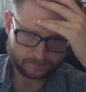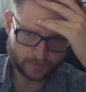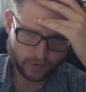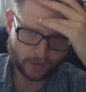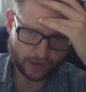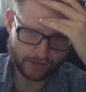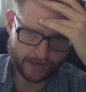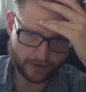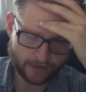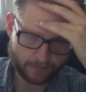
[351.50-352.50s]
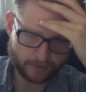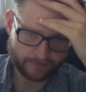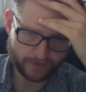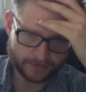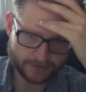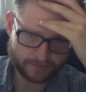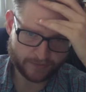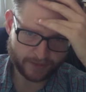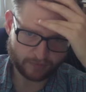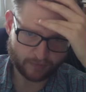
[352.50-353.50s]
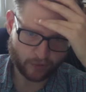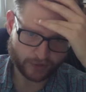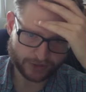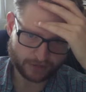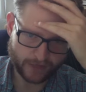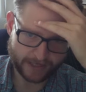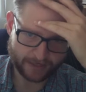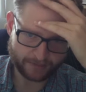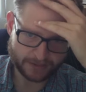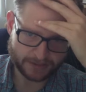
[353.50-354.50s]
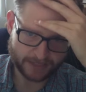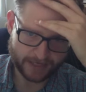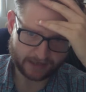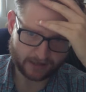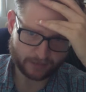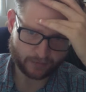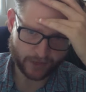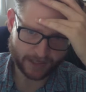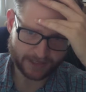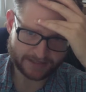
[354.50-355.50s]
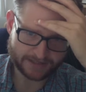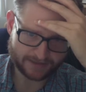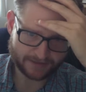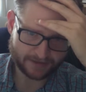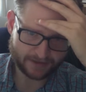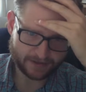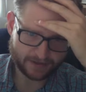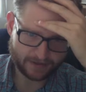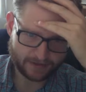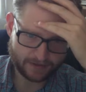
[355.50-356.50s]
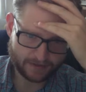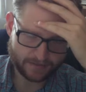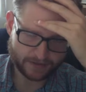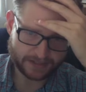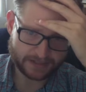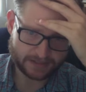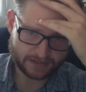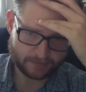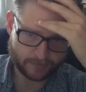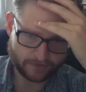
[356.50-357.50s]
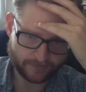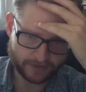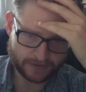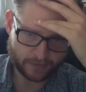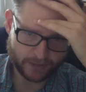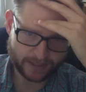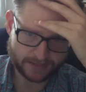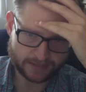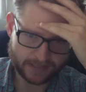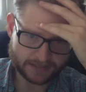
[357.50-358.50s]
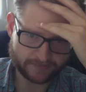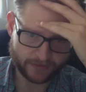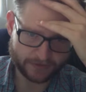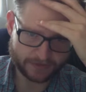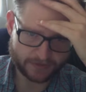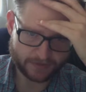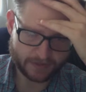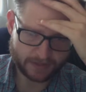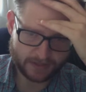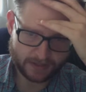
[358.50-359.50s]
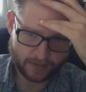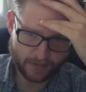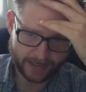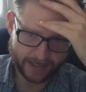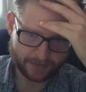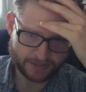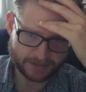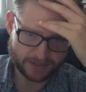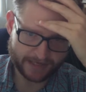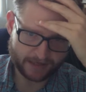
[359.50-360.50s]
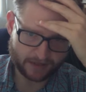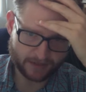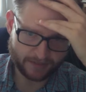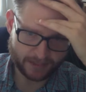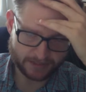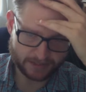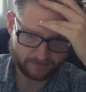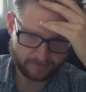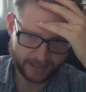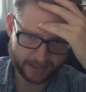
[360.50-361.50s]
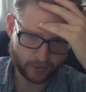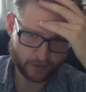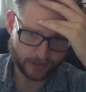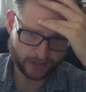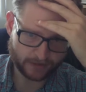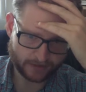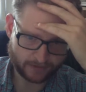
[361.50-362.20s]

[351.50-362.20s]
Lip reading: or a greater number of votes in proportion? Why can't we decide it on what gets the least number of votes, what gets less votes? Why can't we decide on the basis of minority